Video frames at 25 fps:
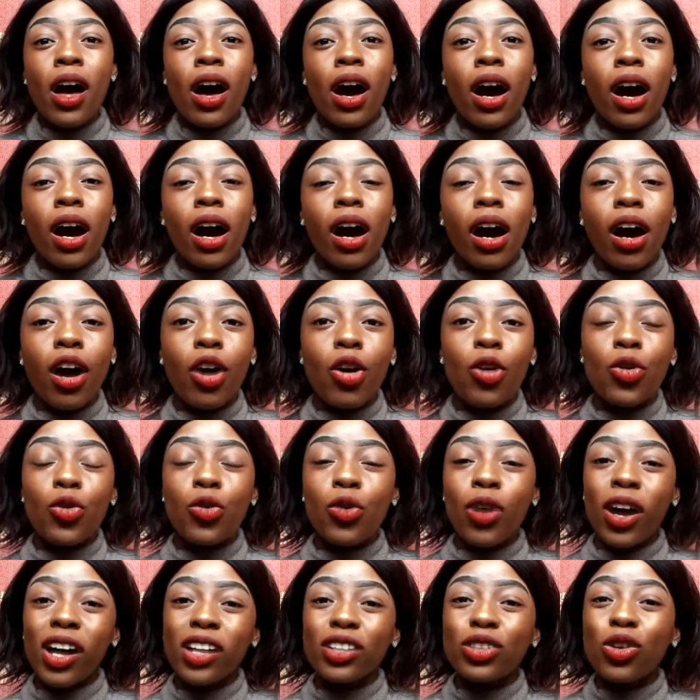
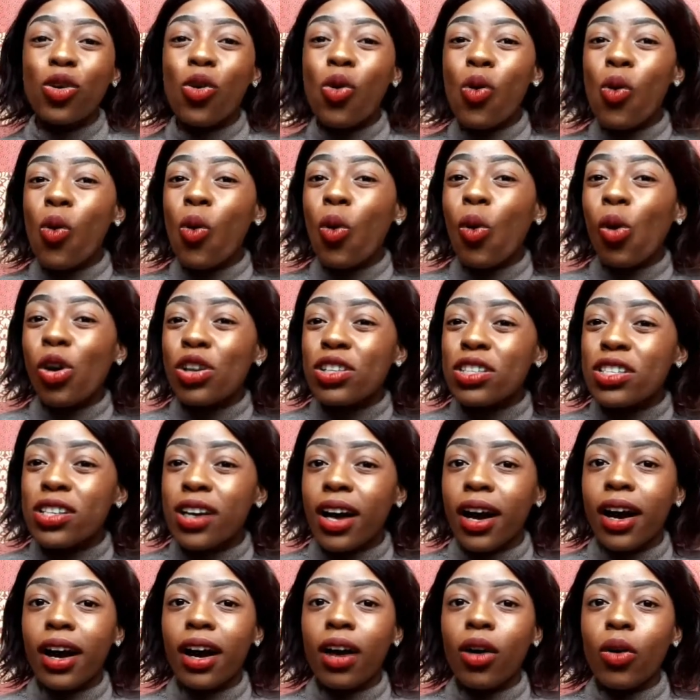run cool
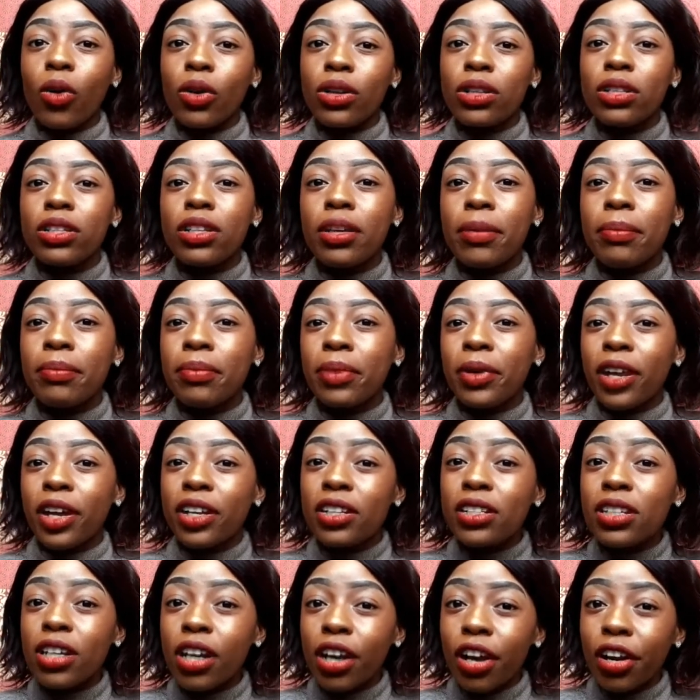water on the burn
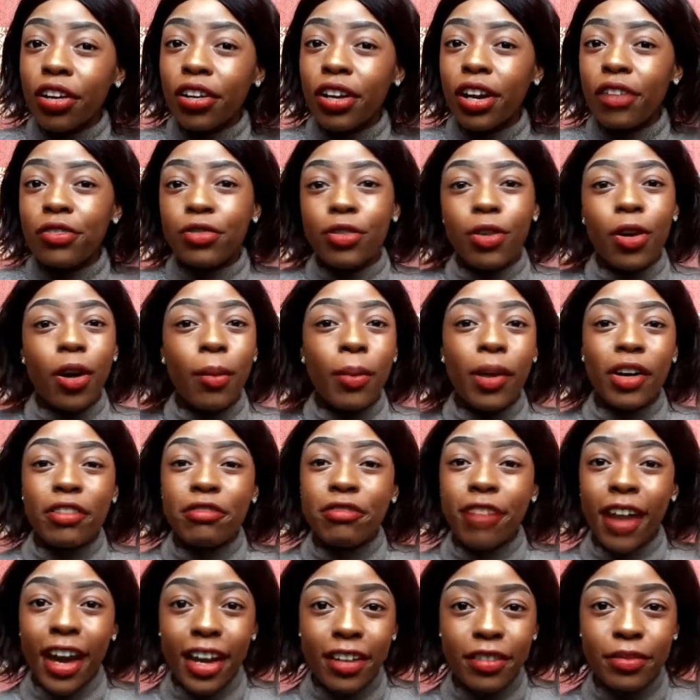area for about
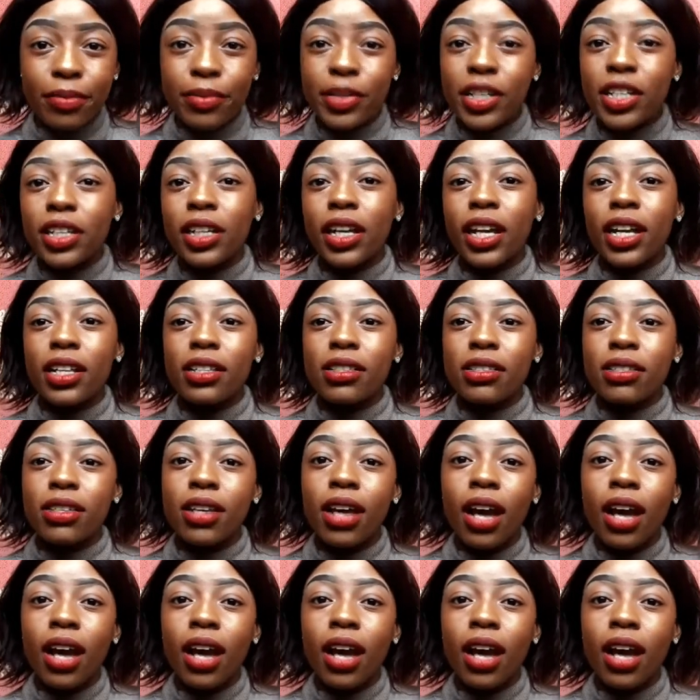5 minutes.